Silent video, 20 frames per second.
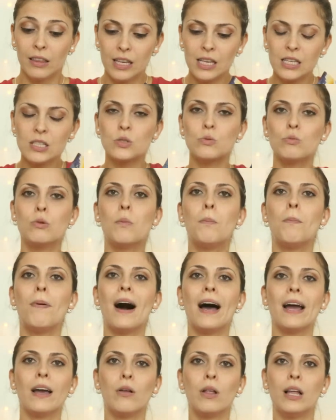things will
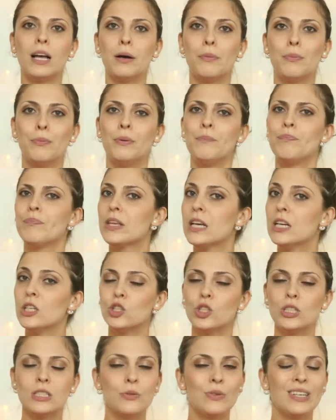pile up.
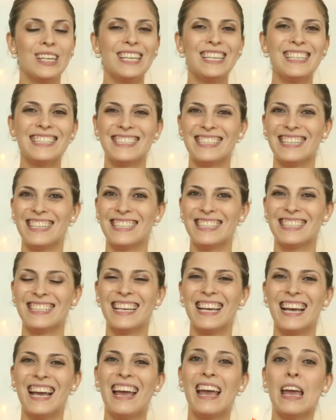Just release this.